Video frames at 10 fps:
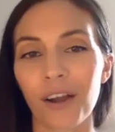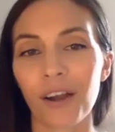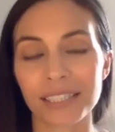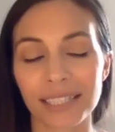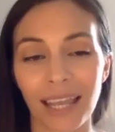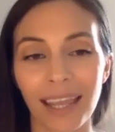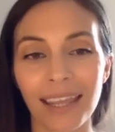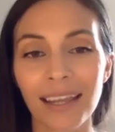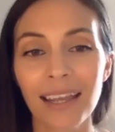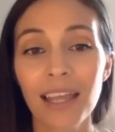are
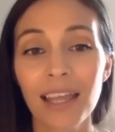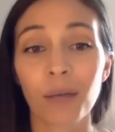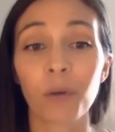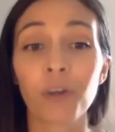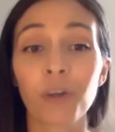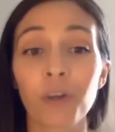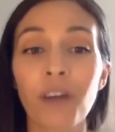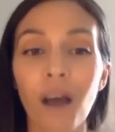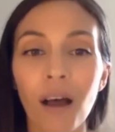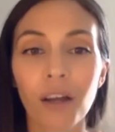saying that we're
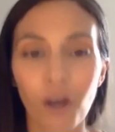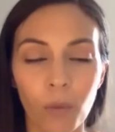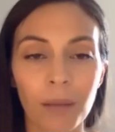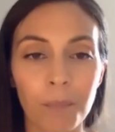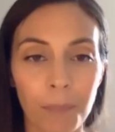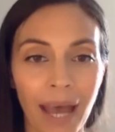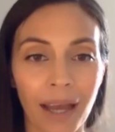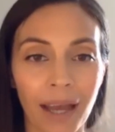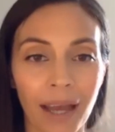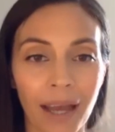not going
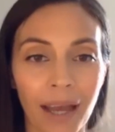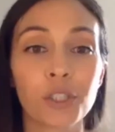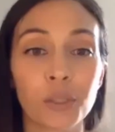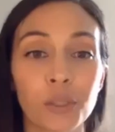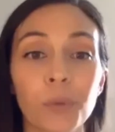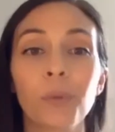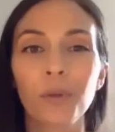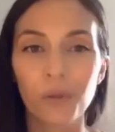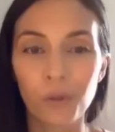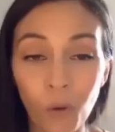back to
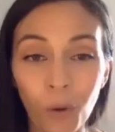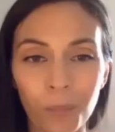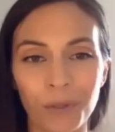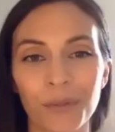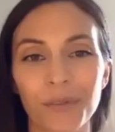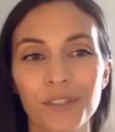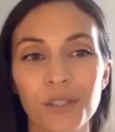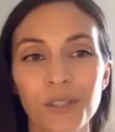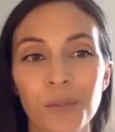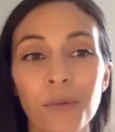normal,
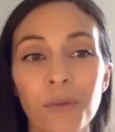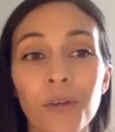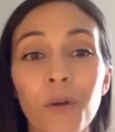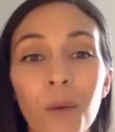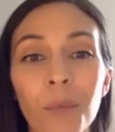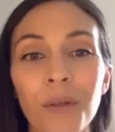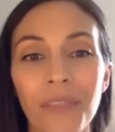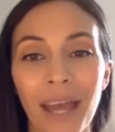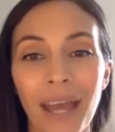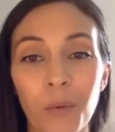to the normal
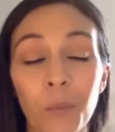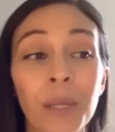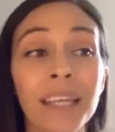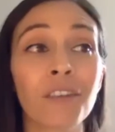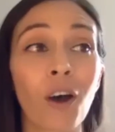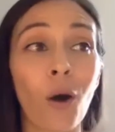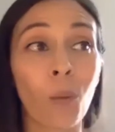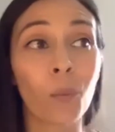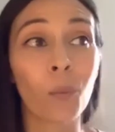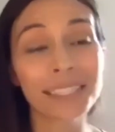that we've
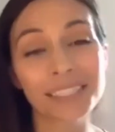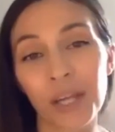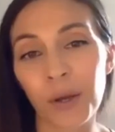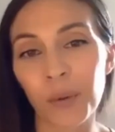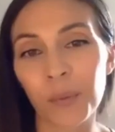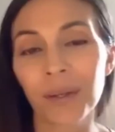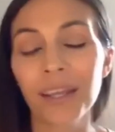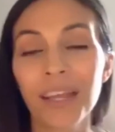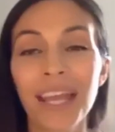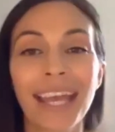always known
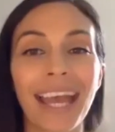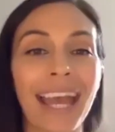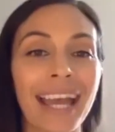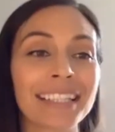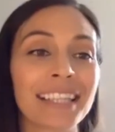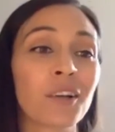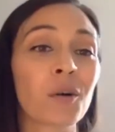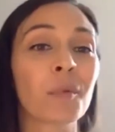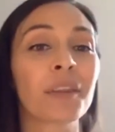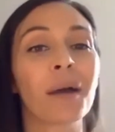and the
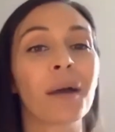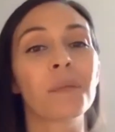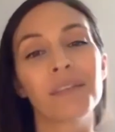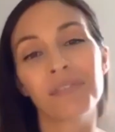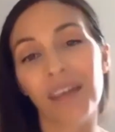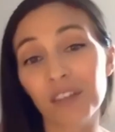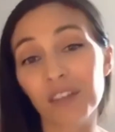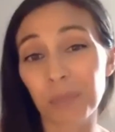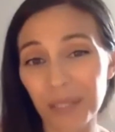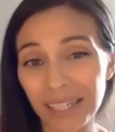normal that we felt
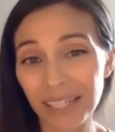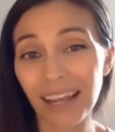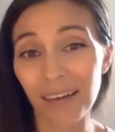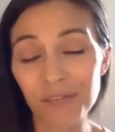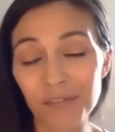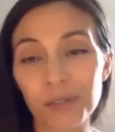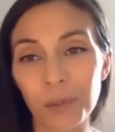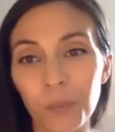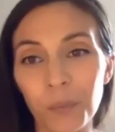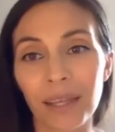pretty
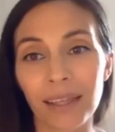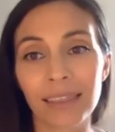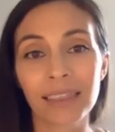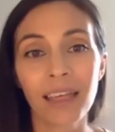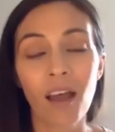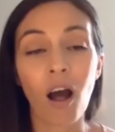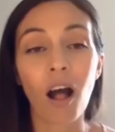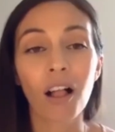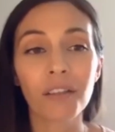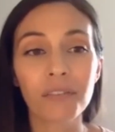comfortable with.
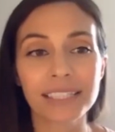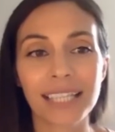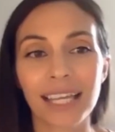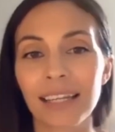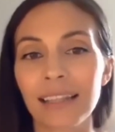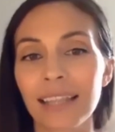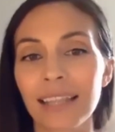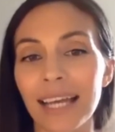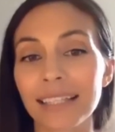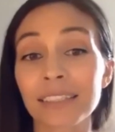All of a sudden,
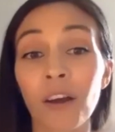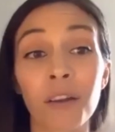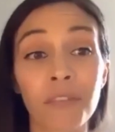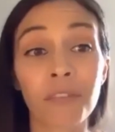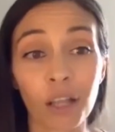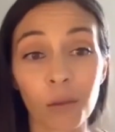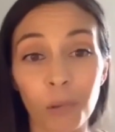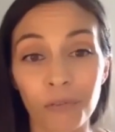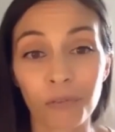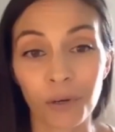that's not
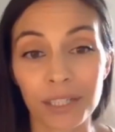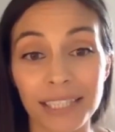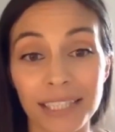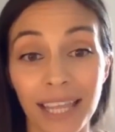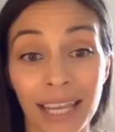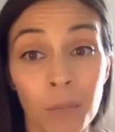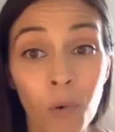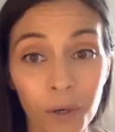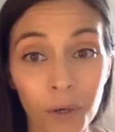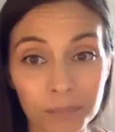available for us
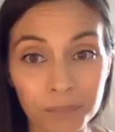anymore.